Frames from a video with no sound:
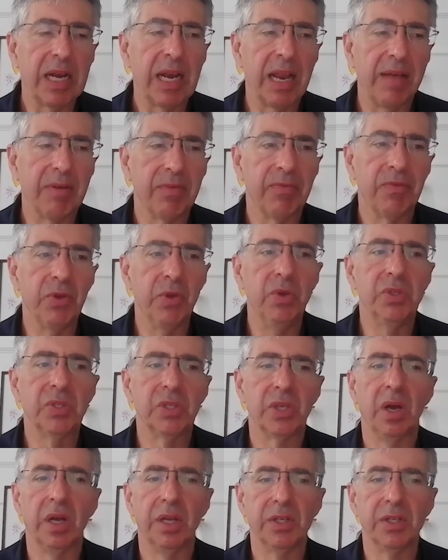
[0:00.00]
clever food
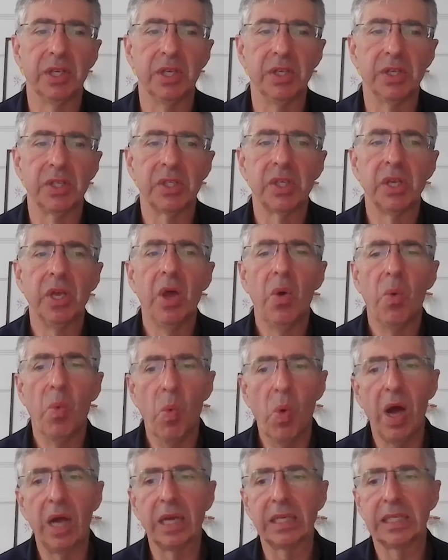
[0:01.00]
scientists
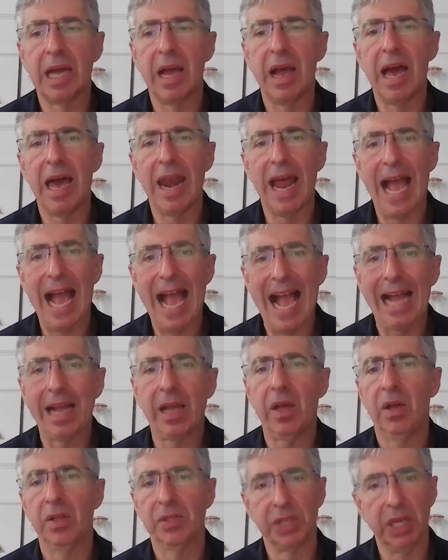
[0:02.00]
worked out how to hack
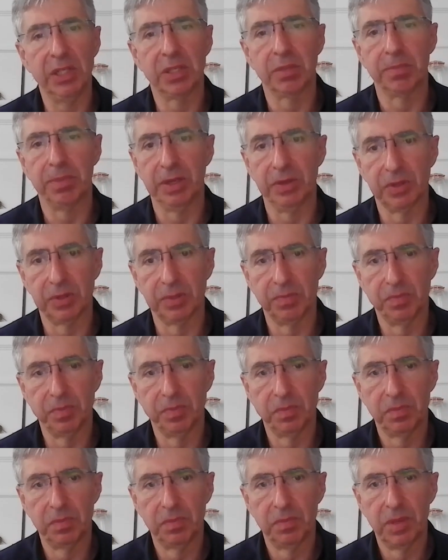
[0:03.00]
our taste buds.
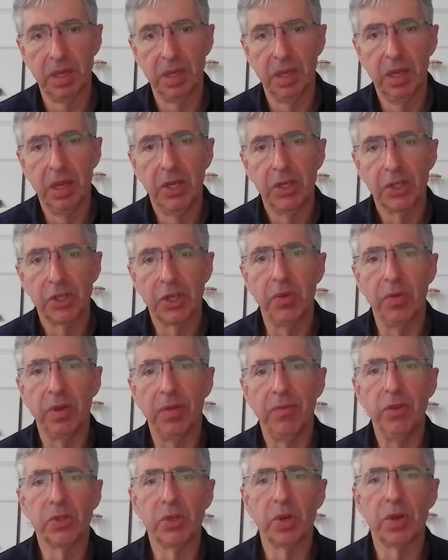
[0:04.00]
So
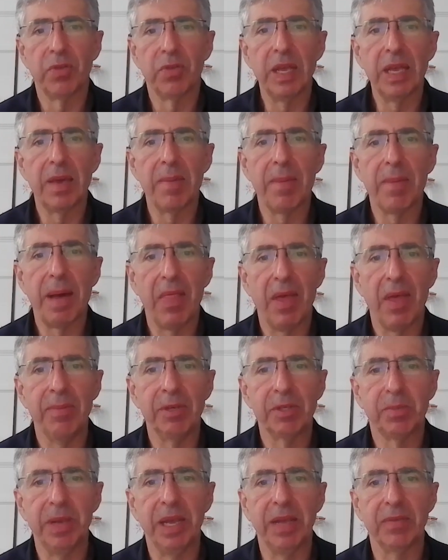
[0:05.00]
if you sort of think about them
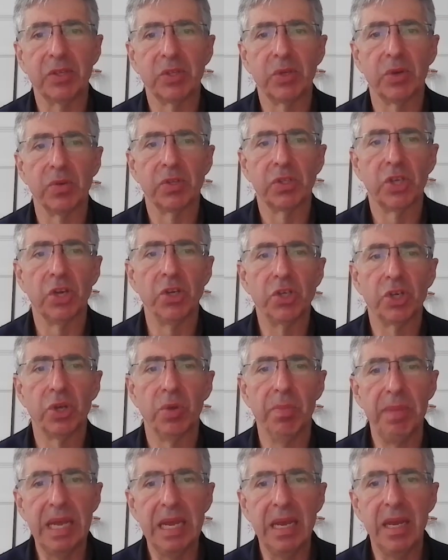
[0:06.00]
as being the sort of social
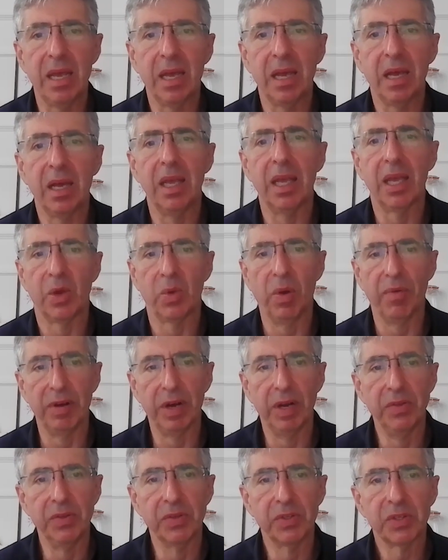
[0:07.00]
media
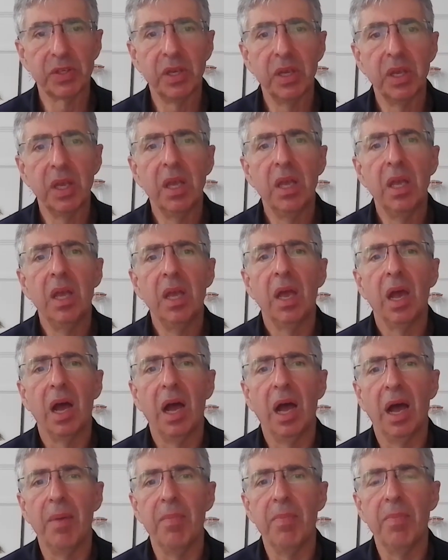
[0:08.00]
equivalents,
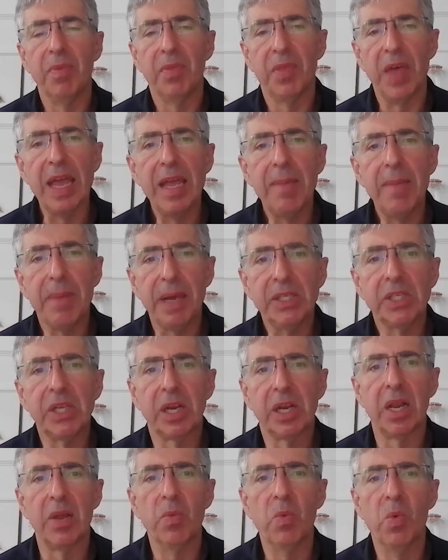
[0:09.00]
they
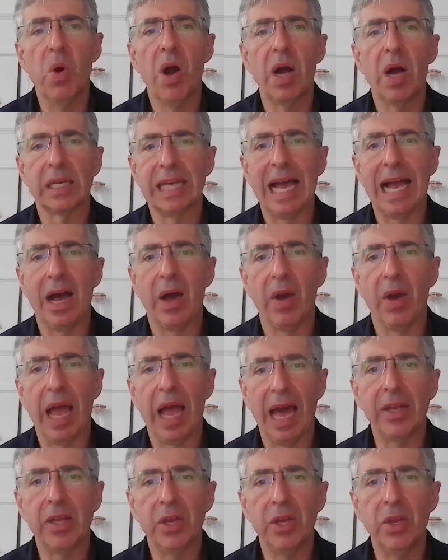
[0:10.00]
basically worked out
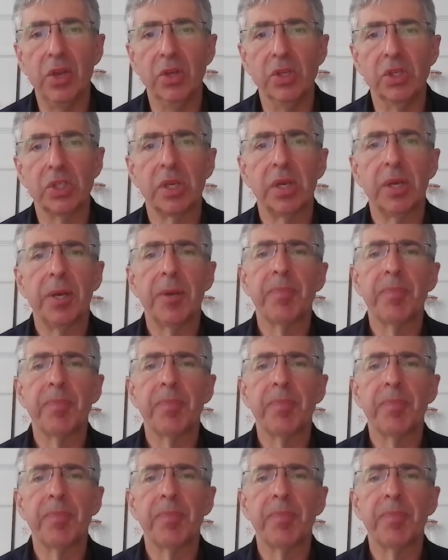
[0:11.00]
how to use